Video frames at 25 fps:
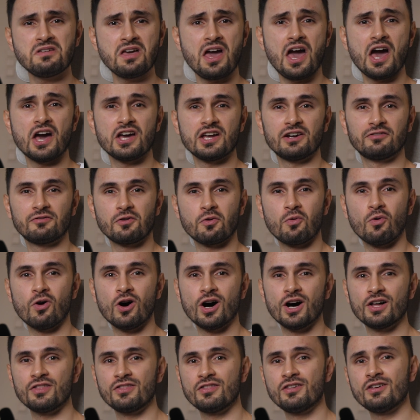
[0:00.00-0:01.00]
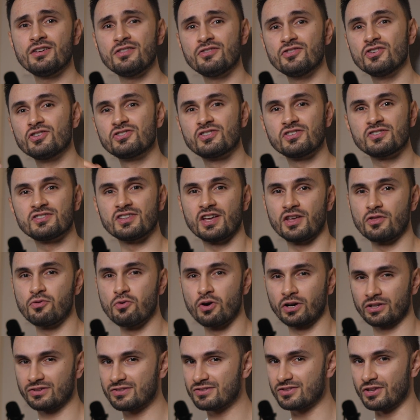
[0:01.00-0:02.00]
Hey everyone, this is
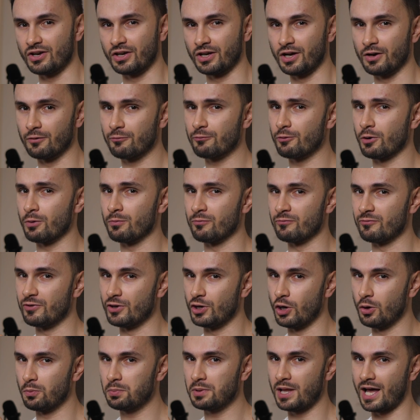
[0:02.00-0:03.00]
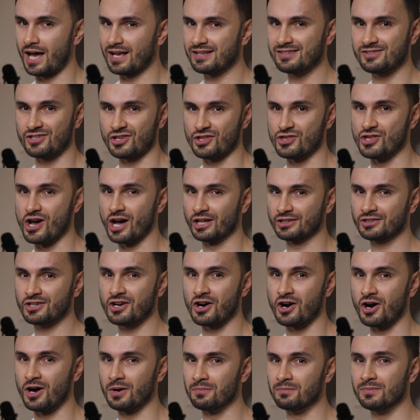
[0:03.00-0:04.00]
Eduard Stinga from videoplasty dot
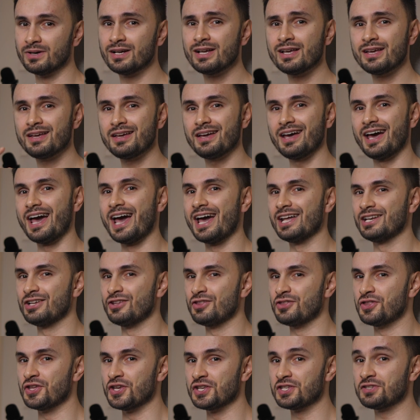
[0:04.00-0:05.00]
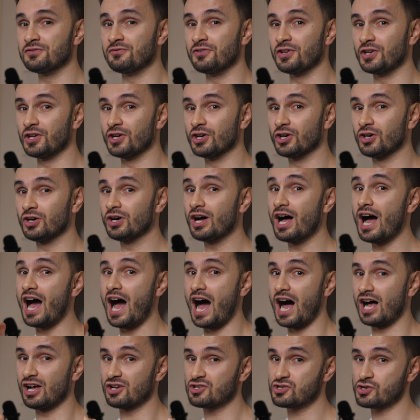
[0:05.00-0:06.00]
com, and in this video
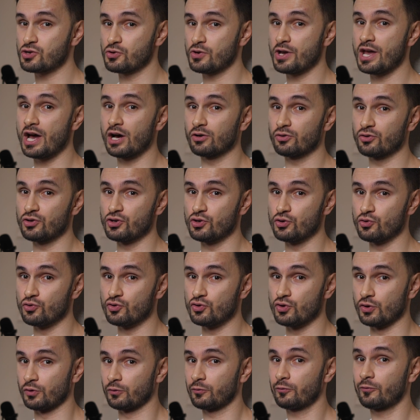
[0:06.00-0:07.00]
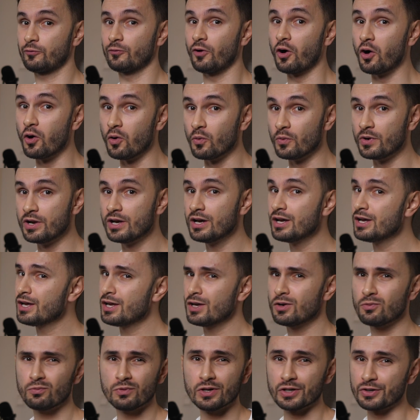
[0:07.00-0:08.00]
I'll show you how to use your phone,
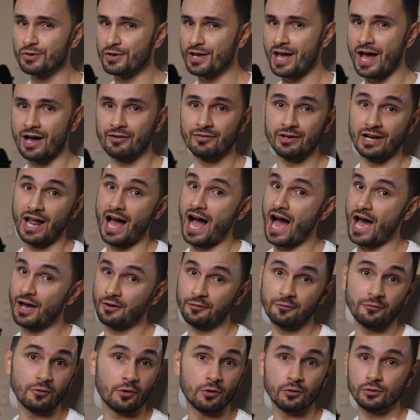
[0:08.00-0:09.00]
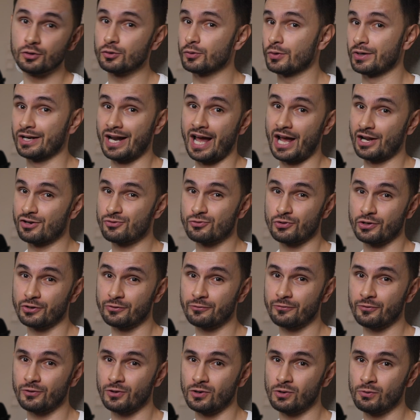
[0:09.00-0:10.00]
whether you have an iPhone or an Android
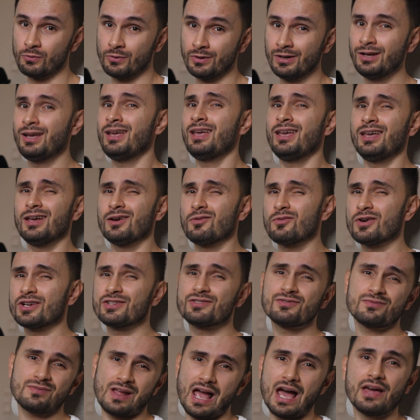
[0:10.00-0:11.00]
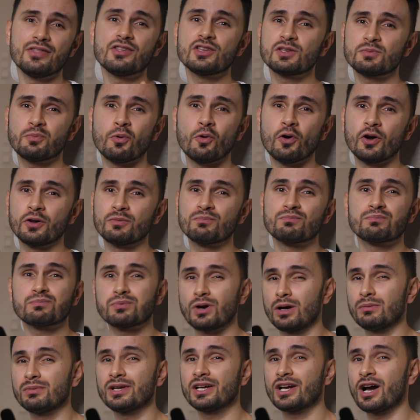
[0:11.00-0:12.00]
phone, which at this point
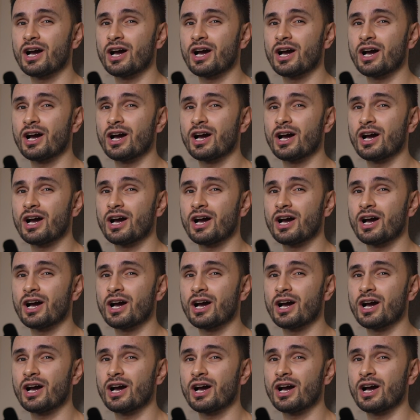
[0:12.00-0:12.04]
probably